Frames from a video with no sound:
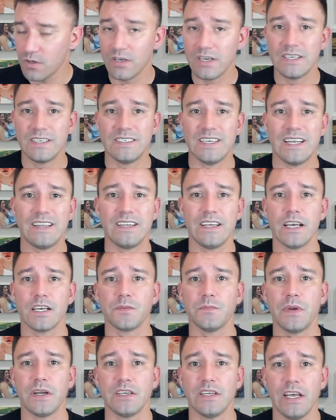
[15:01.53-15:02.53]
going to set the
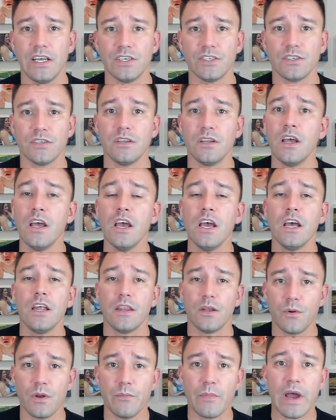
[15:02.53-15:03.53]
expectation,
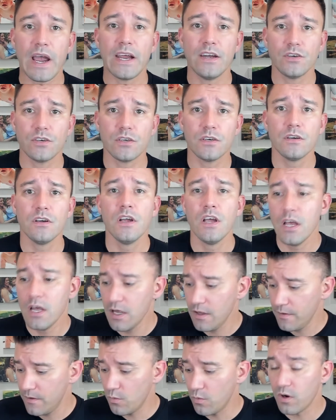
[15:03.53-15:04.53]
the reminder
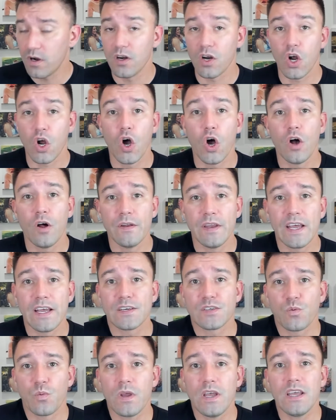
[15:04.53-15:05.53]
that we're going to call
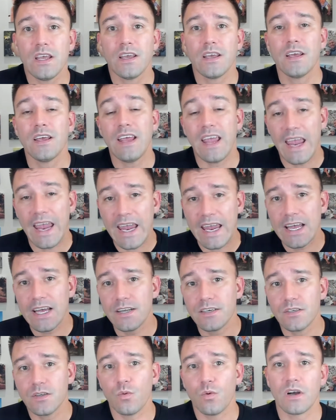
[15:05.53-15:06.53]
next week,
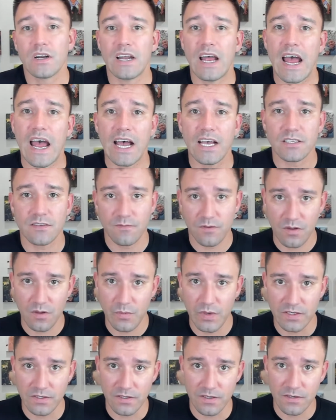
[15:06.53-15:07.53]
and we're going to ask for the
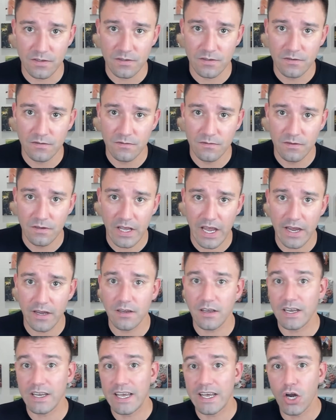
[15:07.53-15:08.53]
business. Okay.
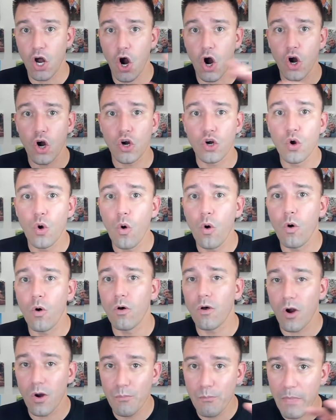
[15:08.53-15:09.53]
Again,
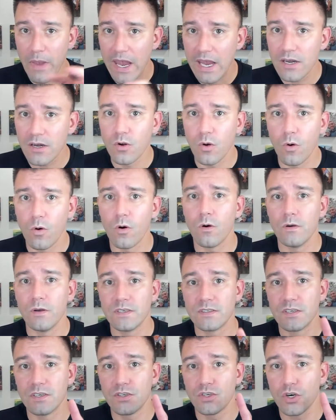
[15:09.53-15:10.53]
our main goal
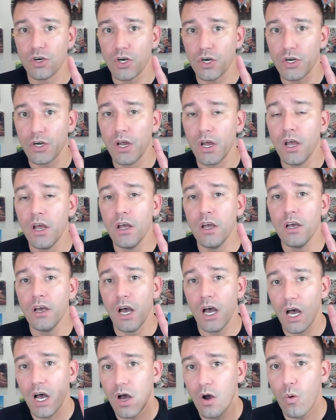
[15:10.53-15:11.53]
is to turn
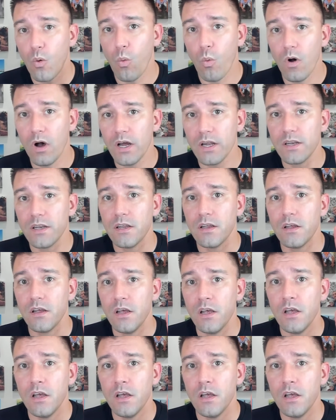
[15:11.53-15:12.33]
one